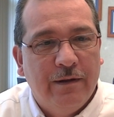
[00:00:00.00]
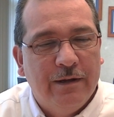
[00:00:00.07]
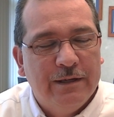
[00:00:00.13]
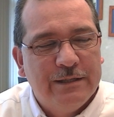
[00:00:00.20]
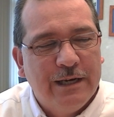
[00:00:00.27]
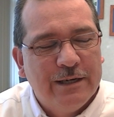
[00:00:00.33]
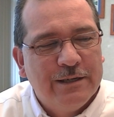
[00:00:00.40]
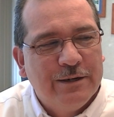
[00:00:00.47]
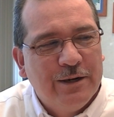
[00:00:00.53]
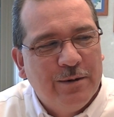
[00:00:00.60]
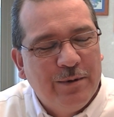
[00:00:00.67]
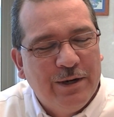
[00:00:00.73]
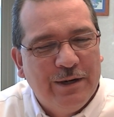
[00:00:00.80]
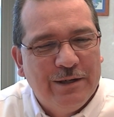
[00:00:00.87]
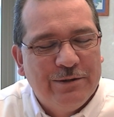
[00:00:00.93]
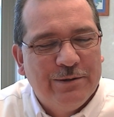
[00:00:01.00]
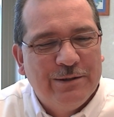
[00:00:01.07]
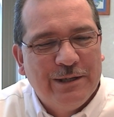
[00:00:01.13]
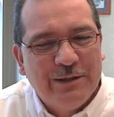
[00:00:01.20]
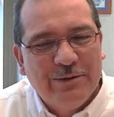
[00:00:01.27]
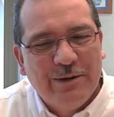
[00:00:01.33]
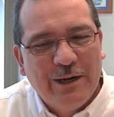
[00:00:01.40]
it's actually going to be an
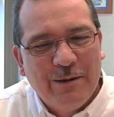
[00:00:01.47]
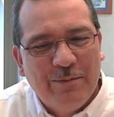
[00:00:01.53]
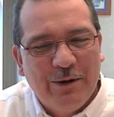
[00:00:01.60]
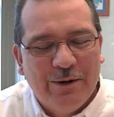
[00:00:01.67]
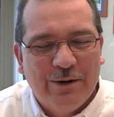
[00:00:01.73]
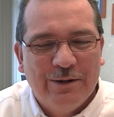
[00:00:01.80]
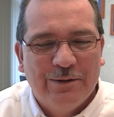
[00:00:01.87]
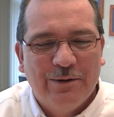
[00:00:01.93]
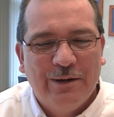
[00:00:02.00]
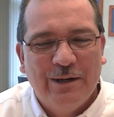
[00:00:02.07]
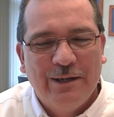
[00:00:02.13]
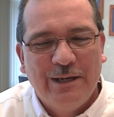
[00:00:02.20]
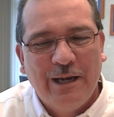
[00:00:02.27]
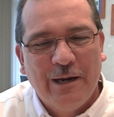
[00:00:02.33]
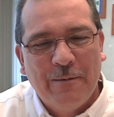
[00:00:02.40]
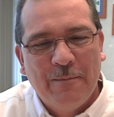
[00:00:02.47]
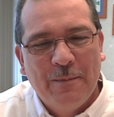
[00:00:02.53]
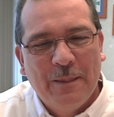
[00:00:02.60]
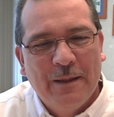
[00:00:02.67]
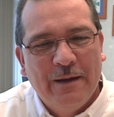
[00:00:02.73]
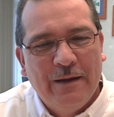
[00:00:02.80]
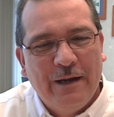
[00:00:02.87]
interesting training period because we're going to take
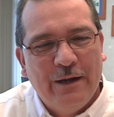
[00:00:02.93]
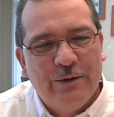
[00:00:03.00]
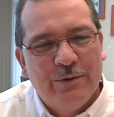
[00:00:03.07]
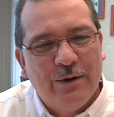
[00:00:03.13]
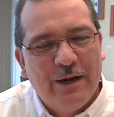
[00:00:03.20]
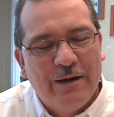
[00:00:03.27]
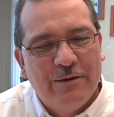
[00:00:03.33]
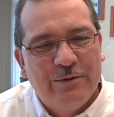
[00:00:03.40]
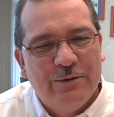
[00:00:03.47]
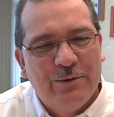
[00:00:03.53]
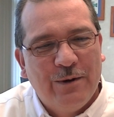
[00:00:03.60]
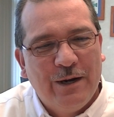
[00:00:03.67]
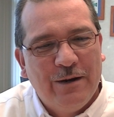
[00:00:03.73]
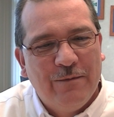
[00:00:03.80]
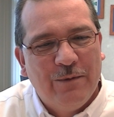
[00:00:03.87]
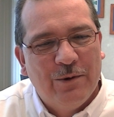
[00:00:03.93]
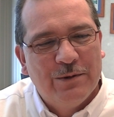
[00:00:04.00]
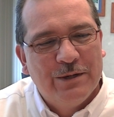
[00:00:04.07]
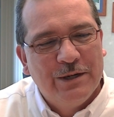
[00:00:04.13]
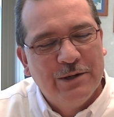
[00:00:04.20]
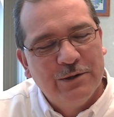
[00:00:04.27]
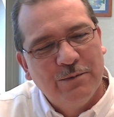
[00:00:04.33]
and try to train the
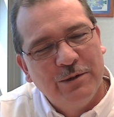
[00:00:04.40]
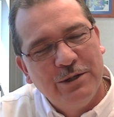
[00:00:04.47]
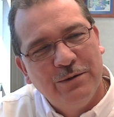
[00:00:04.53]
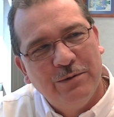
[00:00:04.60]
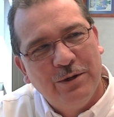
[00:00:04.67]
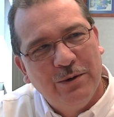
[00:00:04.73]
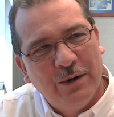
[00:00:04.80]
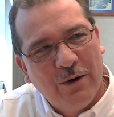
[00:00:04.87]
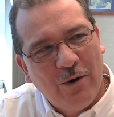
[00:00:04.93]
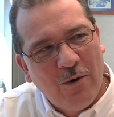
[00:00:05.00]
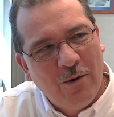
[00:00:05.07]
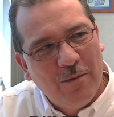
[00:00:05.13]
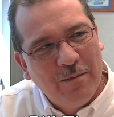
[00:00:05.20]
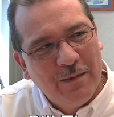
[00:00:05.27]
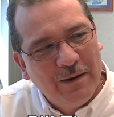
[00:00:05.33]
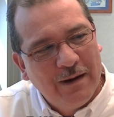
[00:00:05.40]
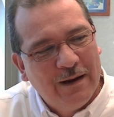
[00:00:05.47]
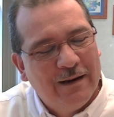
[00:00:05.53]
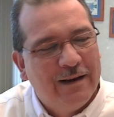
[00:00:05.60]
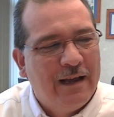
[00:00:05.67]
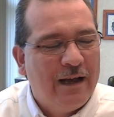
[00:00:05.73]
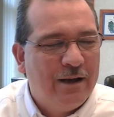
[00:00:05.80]
folks, here's what you would do at home,
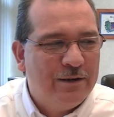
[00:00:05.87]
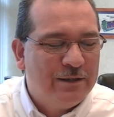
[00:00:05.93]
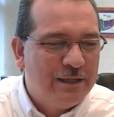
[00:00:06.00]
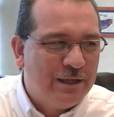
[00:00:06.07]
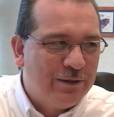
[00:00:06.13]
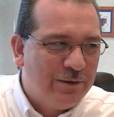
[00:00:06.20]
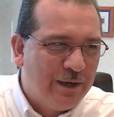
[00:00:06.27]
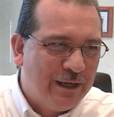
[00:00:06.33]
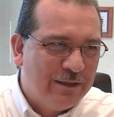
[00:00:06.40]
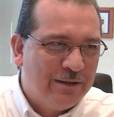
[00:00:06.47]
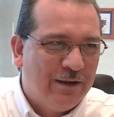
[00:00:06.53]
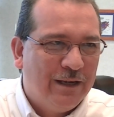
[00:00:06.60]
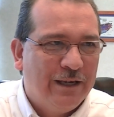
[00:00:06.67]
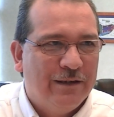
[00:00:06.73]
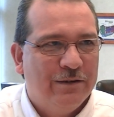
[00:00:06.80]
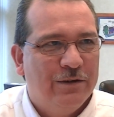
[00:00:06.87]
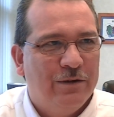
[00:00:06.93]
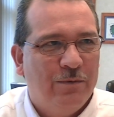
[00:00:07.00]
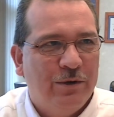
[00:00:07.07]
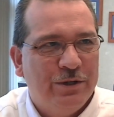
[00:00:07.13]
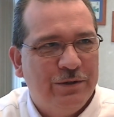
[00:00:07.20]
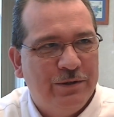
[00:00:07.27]
how does that translate
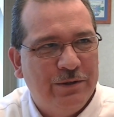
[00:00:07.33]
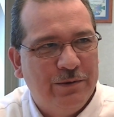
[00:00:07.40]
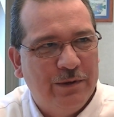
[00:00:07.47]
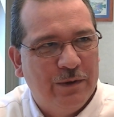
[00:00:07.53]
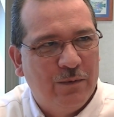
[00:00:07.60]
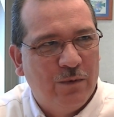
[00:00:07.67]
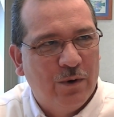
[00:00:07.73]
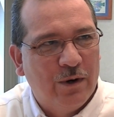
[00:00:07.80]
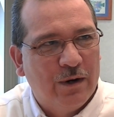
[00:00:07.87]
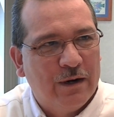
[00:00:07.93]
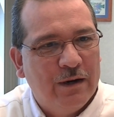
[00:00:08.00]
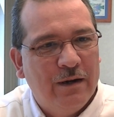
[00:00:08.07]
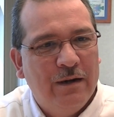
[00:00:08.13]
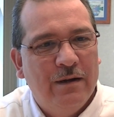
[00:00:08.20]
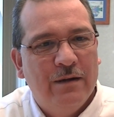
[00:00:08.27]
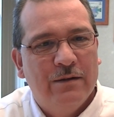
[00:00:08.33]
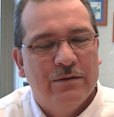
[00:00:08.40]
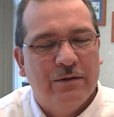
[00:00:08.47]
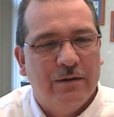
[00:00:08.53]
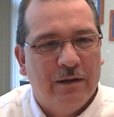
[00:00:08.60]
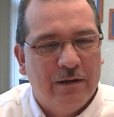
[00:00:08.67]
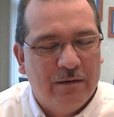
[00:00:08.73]
to what you do at work,
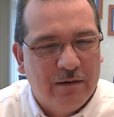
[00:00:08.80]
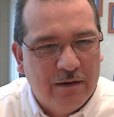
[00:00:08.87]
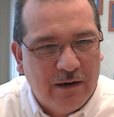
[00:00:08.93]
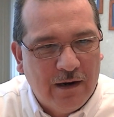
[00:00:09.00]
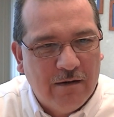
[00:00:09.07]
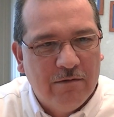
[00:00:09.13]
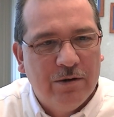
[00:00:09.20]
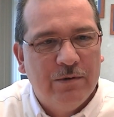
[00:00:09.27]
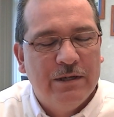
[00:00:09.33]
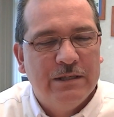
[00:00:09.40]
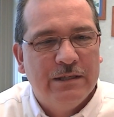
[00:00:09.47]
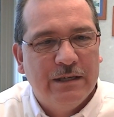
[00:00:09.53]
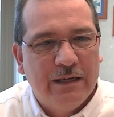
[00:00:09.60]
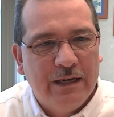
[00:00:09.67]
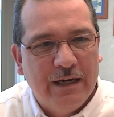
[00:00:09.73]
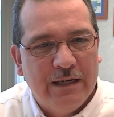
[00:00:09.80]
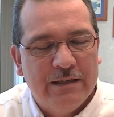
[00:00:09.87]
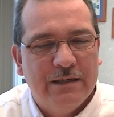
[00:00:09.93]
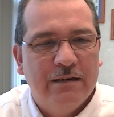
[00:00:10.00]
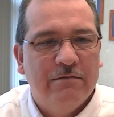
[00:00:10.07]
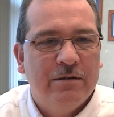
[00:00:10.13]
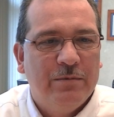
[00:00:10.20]
so that everyone's
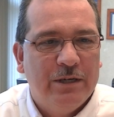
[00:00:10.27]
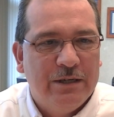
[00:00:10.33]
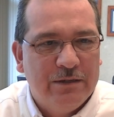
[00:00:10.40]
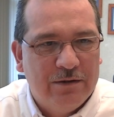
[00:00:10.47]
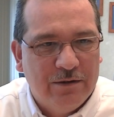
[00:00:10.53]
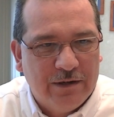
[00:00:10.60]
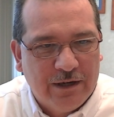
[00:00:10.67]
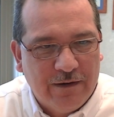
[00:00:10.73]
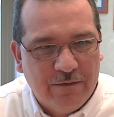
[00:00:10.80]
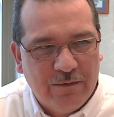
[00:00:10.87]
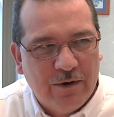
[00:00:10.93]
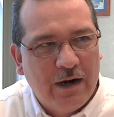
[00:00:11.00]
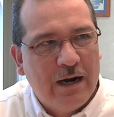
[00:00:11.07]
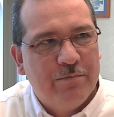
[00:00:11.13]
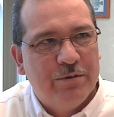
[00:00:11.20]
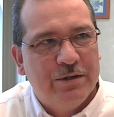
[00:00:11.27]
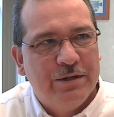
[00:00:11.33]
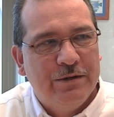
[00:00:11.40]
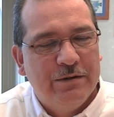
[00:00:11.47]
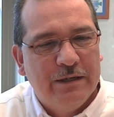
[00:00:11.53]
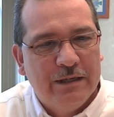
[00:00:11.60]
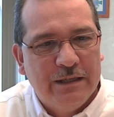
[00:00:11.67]
engaged, everybody's looking for
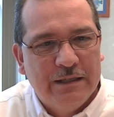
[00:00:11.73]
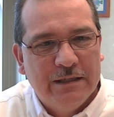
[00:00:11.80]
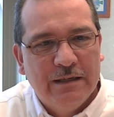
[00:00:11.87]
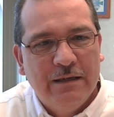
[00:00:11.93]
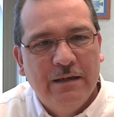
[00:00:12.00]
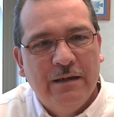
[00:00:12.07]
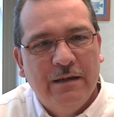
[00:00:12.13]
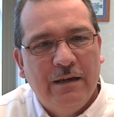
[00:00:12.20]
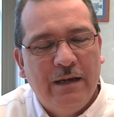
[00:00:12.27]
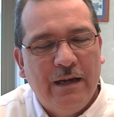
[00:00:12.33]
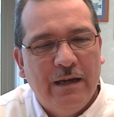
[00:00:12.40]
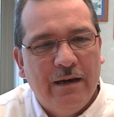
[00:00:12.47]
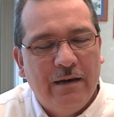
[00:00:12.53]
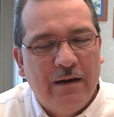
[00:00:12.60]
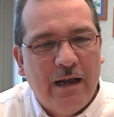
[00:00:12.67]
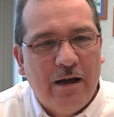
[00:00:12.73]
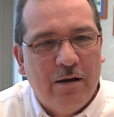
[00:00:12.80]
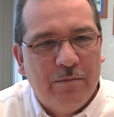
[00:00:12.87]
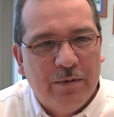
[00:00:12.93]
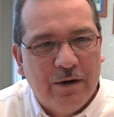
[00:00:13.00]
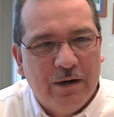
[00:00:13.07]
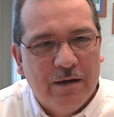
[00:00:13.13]
opportunities, and
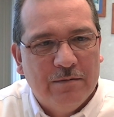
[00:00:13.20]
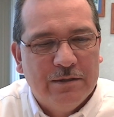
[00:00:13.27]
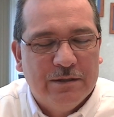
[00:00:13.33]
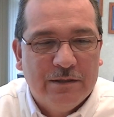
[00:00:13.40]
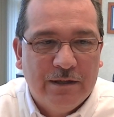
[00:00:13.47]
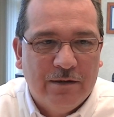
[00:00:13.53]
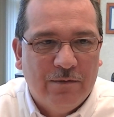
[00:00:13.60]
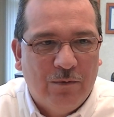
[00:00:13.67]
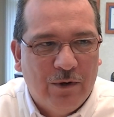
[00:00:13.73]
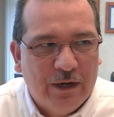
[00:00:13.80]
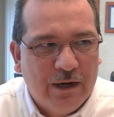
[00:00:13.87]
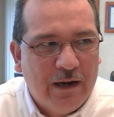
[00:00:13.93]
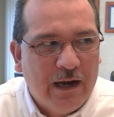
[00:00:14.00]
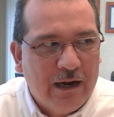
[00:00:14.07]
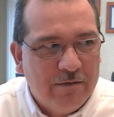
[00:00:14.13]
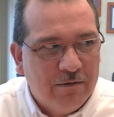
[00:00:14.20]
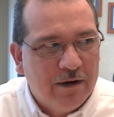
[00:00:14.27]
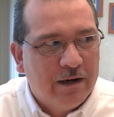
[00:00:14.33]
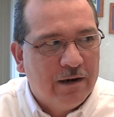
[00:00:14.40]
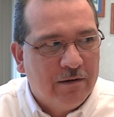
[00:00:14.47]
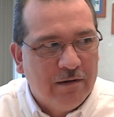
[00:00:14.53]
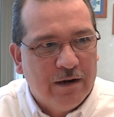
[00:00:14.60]
now it becomes, instead of one guy
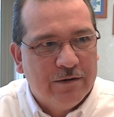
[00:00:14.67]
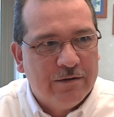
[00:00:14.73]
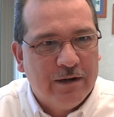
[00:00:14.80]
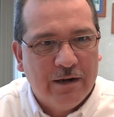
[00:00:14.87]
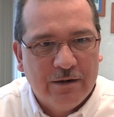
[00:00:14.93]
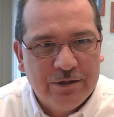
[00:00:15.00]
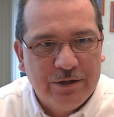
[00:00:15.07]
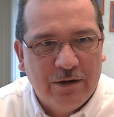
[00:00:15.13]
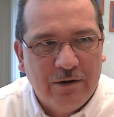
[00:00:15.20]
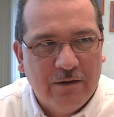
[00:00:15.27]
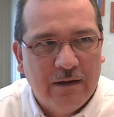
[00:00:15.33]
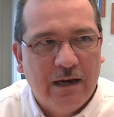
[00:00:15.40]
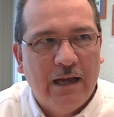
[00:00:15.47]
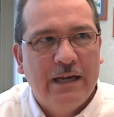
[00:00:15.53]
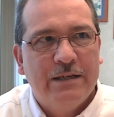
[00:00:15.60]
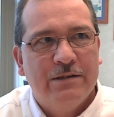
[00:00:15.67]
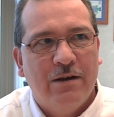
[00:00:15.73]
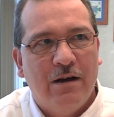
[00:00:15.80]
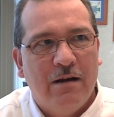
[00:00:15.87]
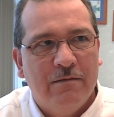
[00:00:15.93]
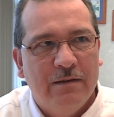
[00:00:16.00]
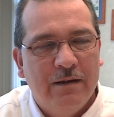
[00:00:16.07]
running around trying to shut all the lights
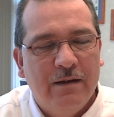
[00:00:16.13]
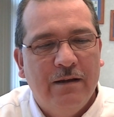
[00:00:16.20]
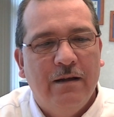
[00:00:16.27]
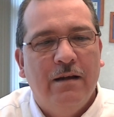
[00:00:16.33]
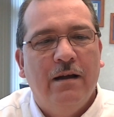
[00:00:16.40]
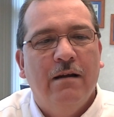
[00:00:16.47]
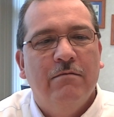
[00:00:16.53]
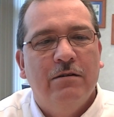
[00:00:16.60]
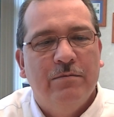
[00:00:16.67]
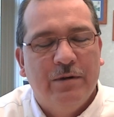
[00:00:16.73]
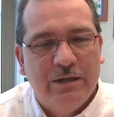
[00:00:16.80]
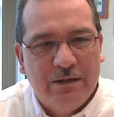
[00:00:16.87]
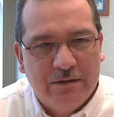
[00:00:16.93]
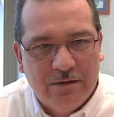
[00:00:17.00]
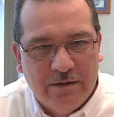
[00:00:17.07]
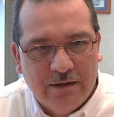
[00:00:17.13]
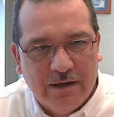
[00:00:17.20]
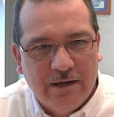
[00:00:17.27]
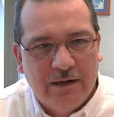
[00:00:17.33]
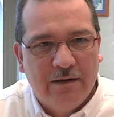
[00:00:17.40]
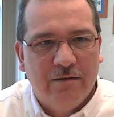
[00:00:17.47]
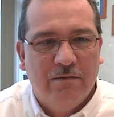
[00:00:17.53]
off, everybody's
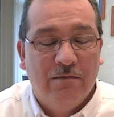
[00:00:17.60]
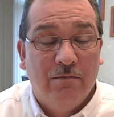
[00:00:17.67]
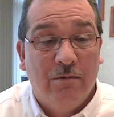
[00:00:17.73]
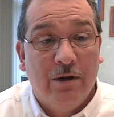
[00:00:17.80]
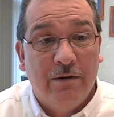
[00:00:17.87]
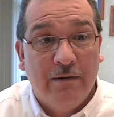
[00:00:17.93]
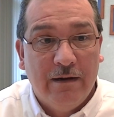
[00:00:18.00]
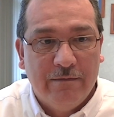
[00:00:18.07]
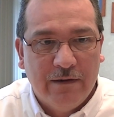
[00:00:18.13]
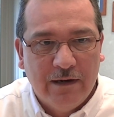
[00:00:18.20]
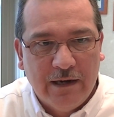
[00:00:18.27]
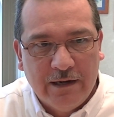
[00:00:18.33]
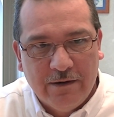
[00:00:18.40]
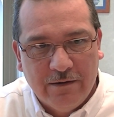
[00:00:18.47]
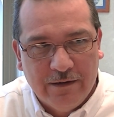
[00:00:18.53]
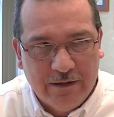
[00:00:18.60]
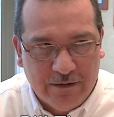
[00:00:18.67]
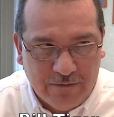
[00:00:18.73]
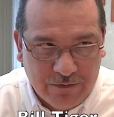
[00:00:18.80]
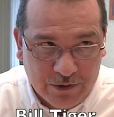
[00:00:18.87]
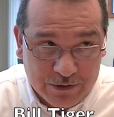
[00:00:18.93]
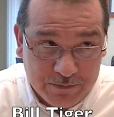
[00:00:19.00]
looking at, why do I have the light on in
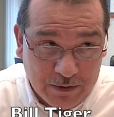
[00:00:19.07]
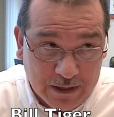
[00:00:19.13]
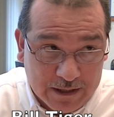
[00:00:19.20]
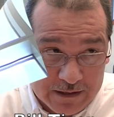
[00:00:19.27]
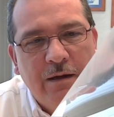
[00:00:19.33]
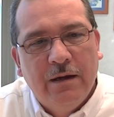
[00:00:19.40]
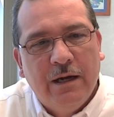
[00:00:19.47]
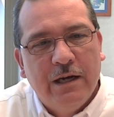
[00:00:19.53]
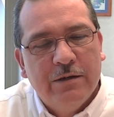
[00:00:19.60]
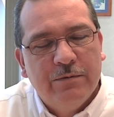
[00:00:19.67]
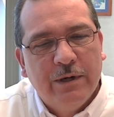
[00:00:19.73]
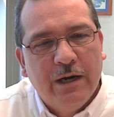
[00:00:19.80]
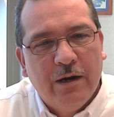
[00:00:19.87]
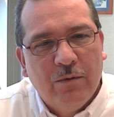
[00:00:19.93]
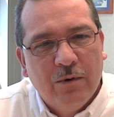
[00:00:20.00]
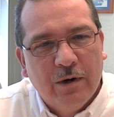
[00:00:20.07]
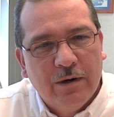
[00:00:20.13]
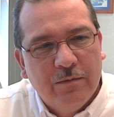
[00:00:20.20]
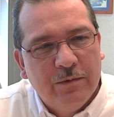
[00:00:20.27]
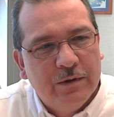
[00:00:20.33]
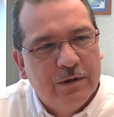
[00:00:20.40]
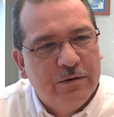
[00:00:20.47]
the first place? As we got
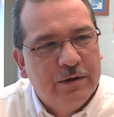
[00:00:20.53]
working with the